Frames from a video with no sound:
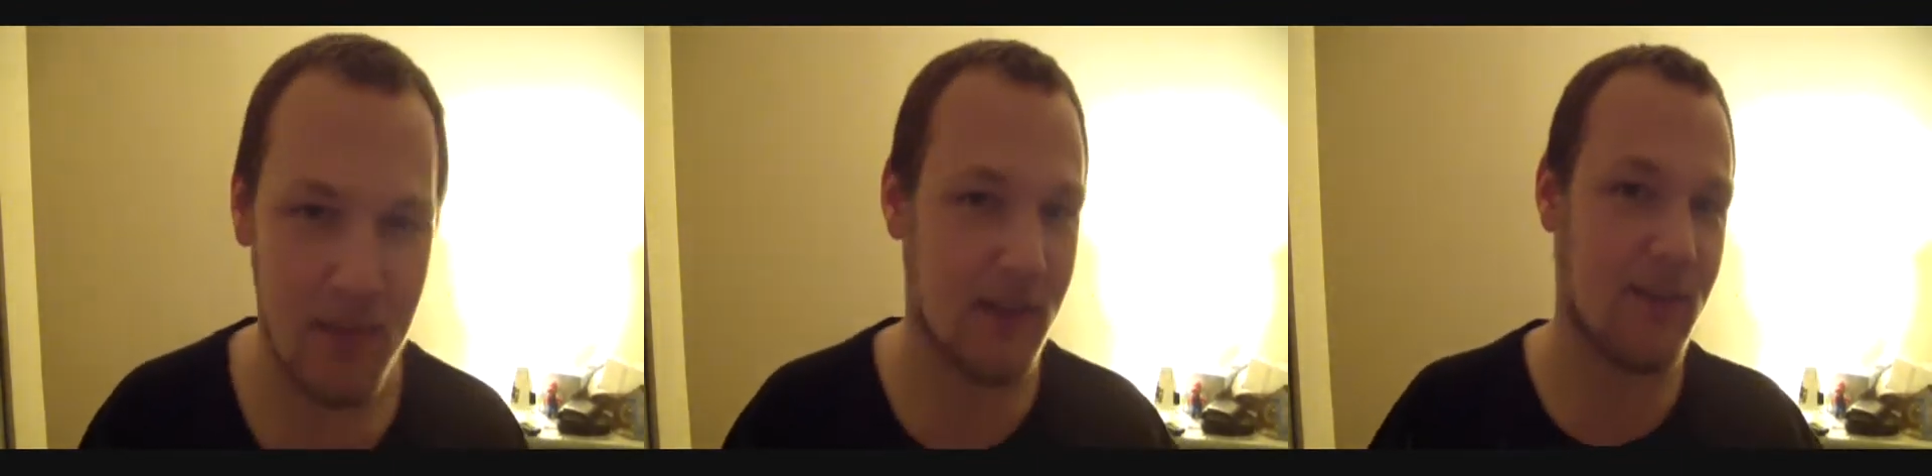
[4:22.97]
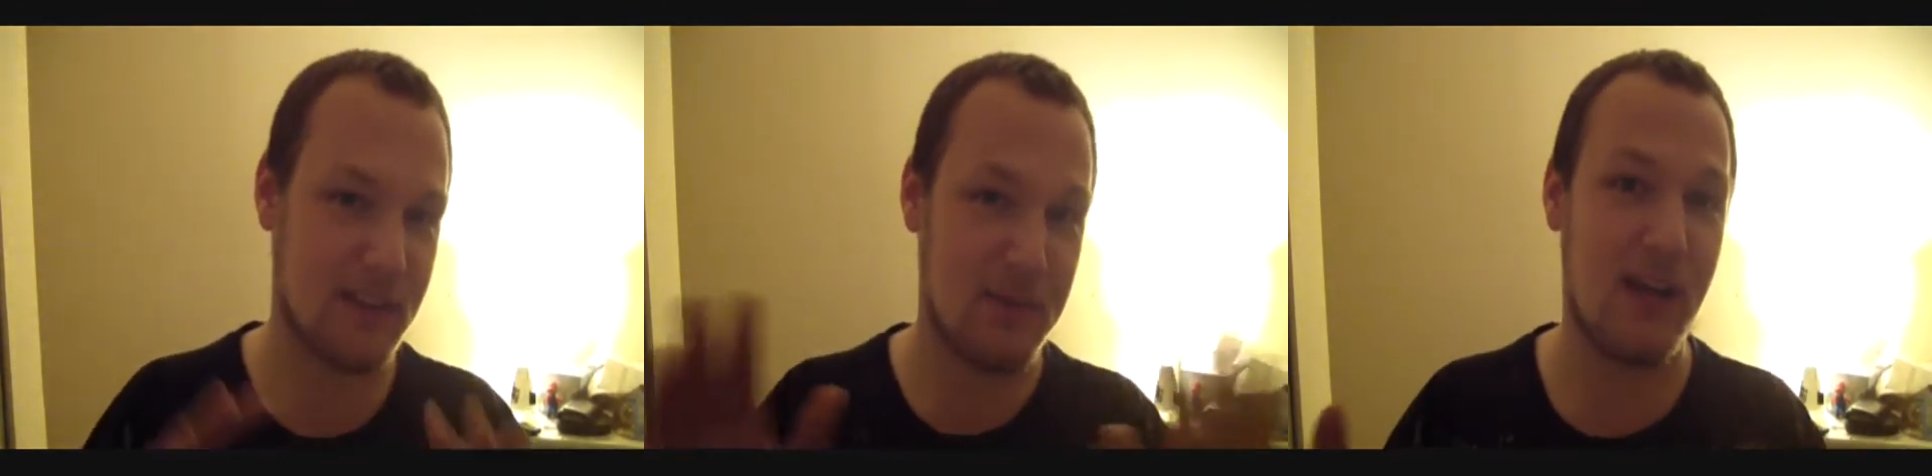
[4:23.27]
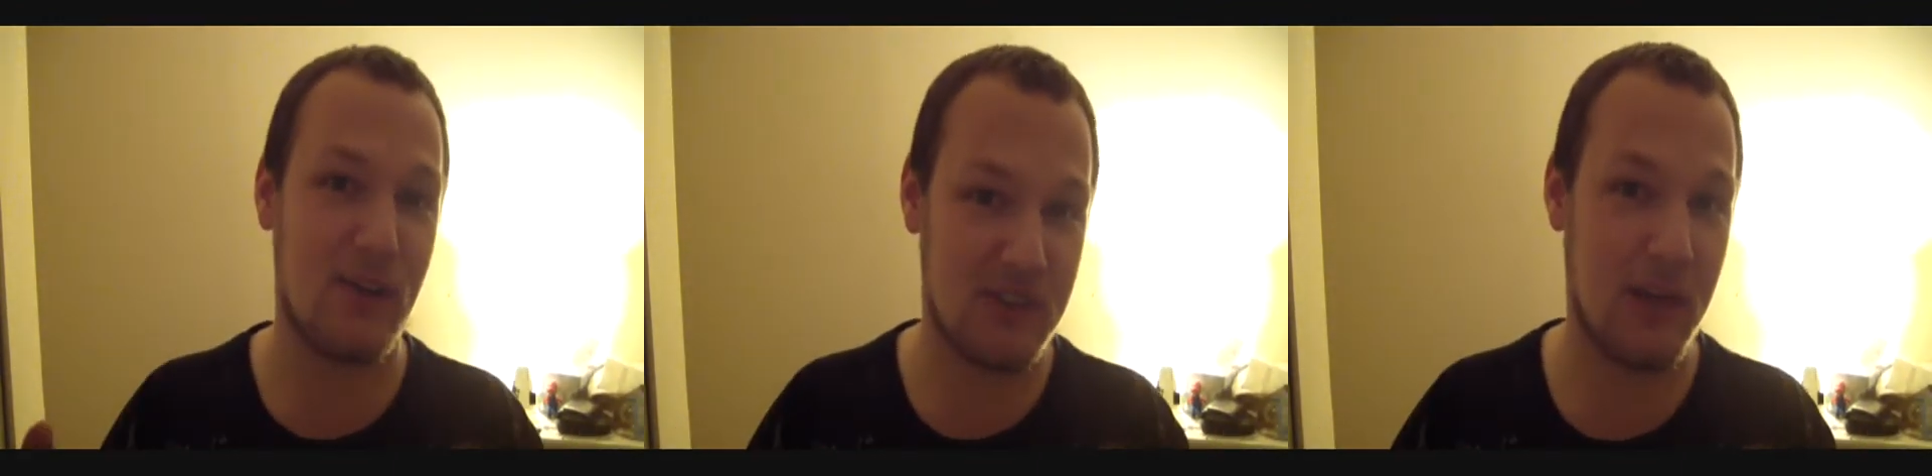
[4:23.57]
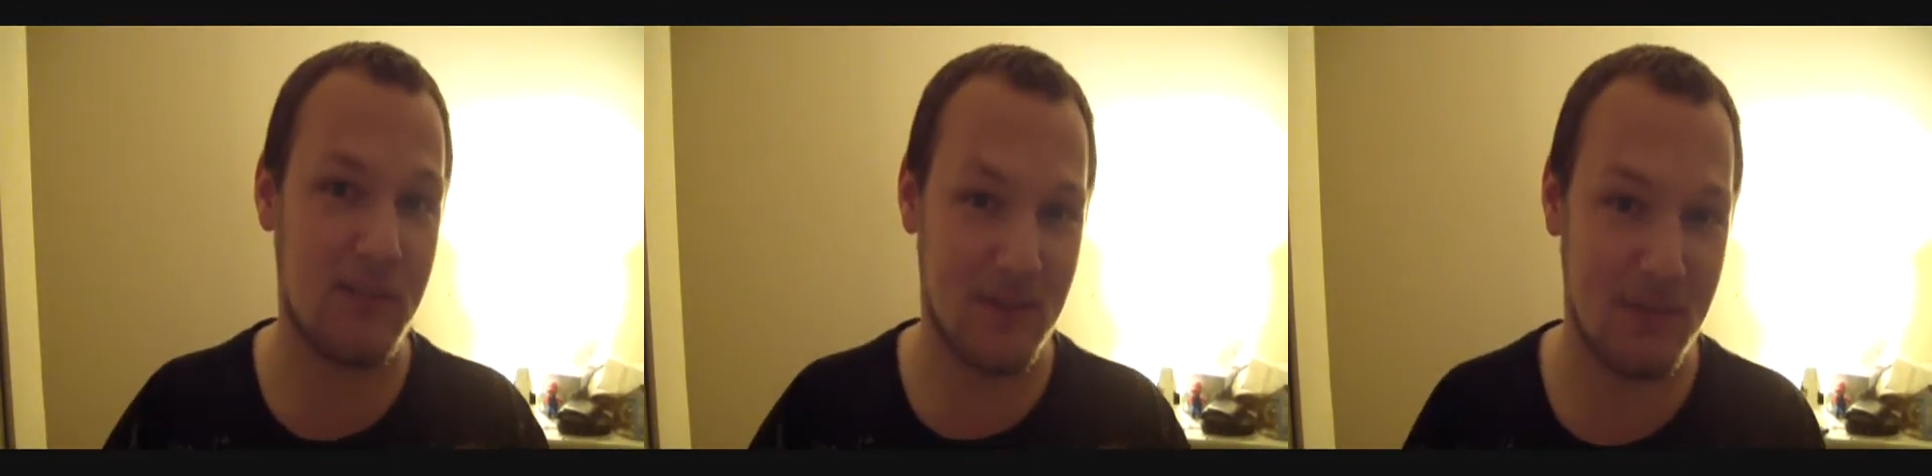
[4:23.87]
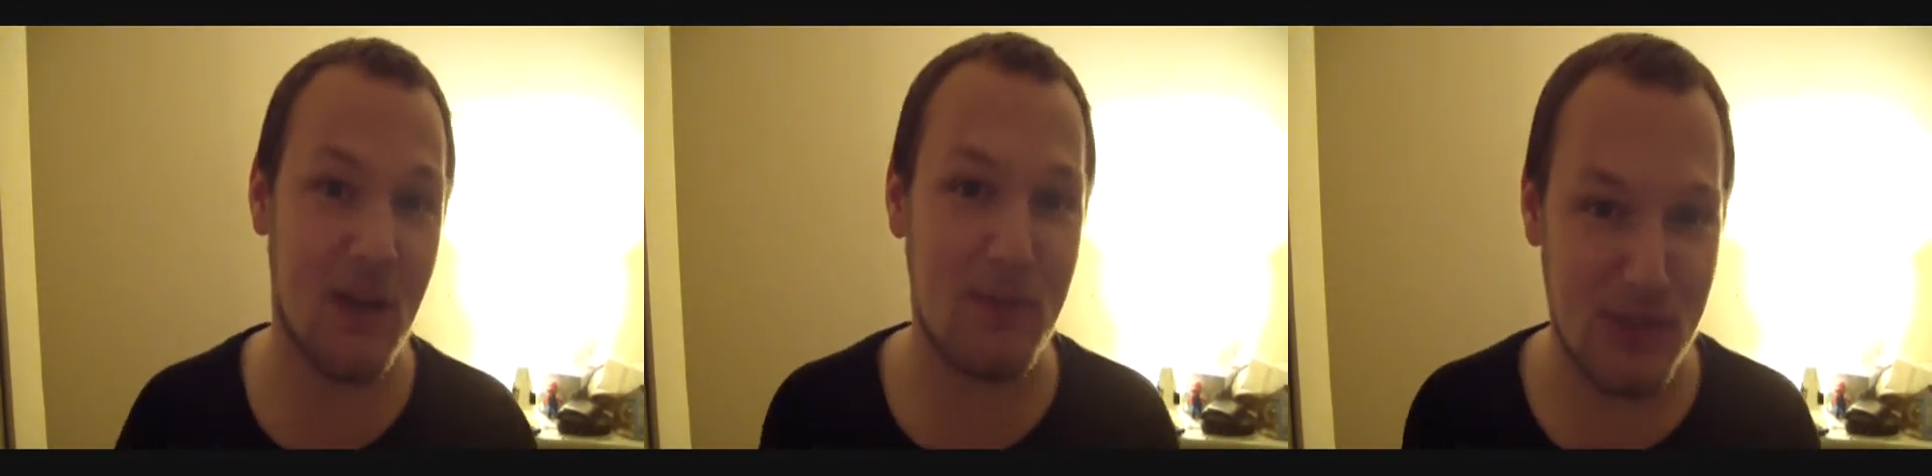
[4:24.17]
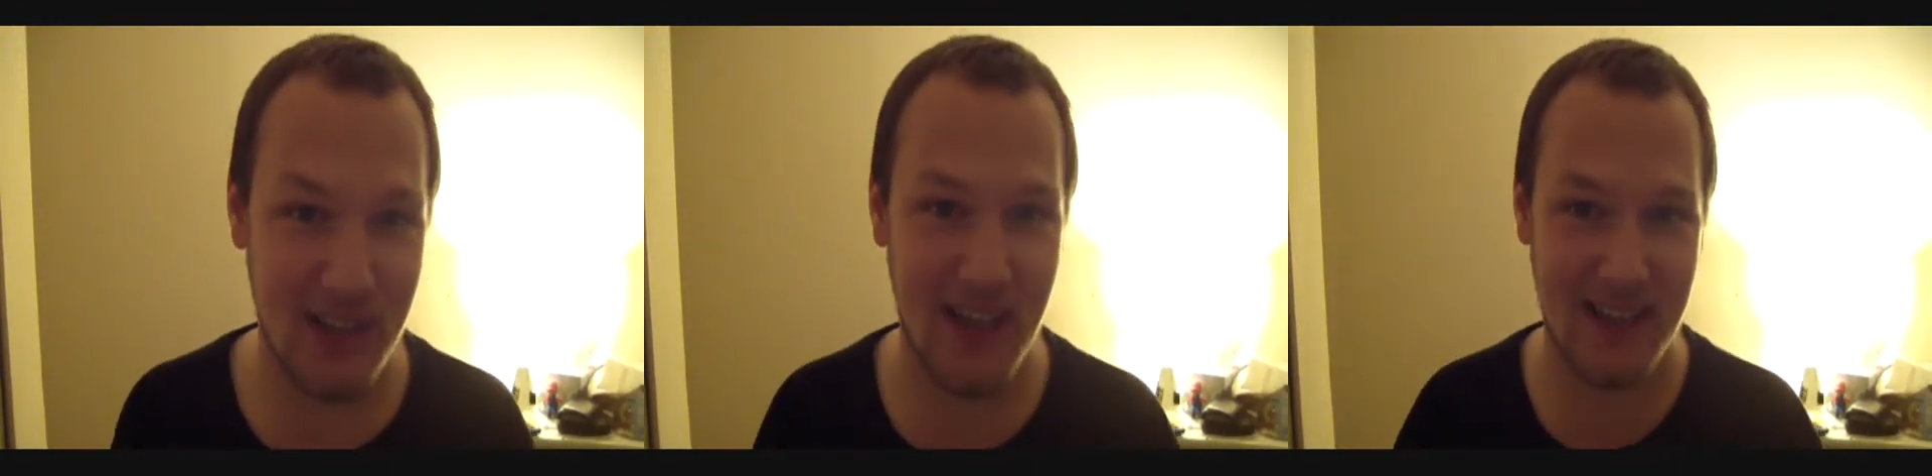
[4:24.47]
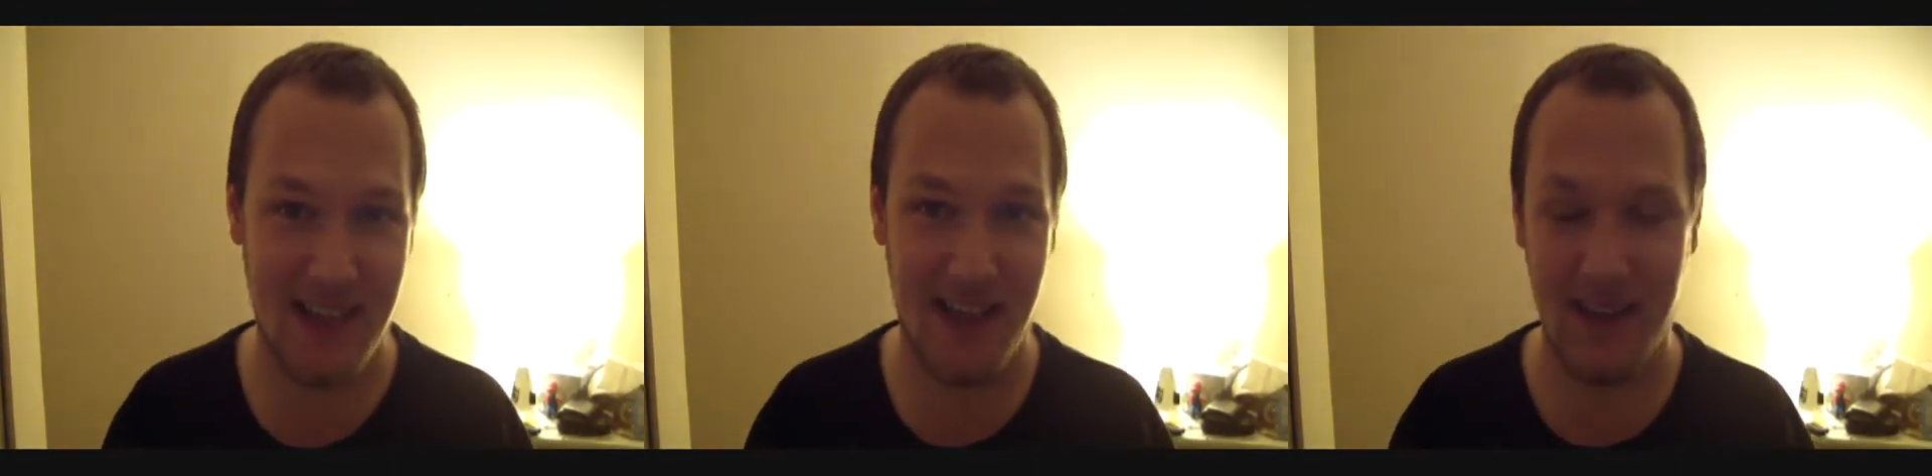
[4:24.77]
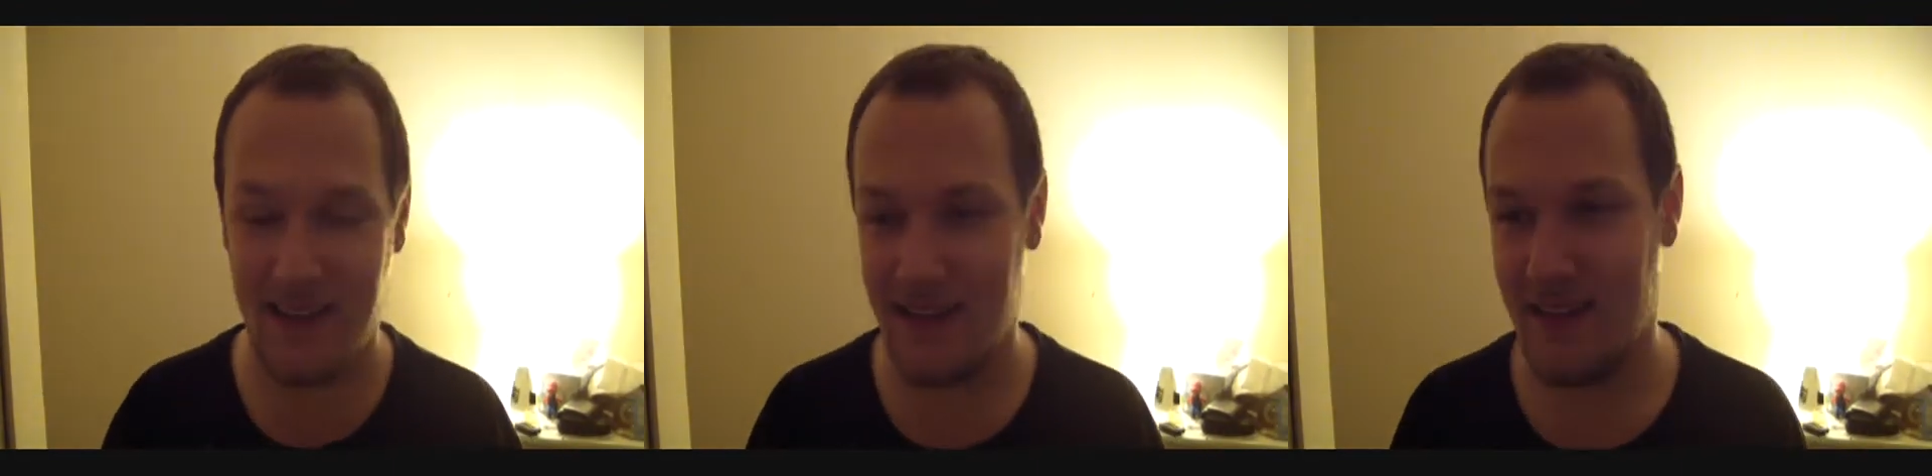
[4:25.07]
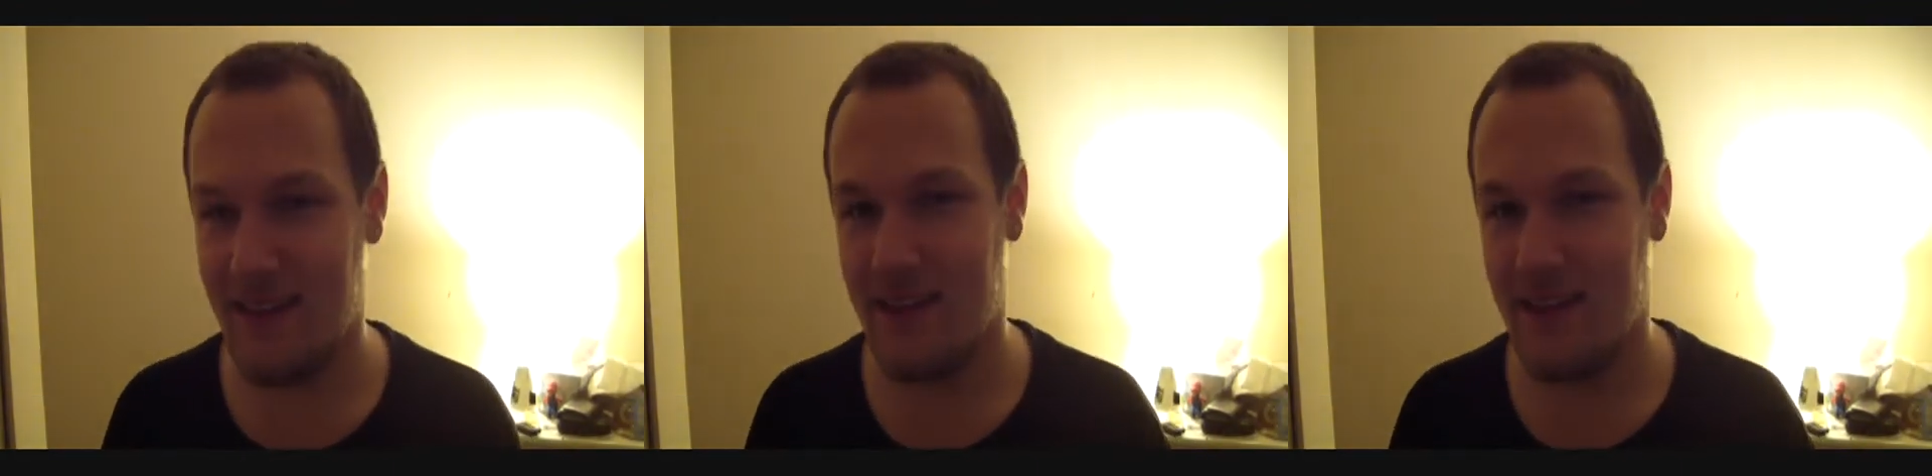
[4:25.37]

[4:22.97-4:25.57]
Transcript: Motherfuckers probably gonna tell me some dumb shit like that.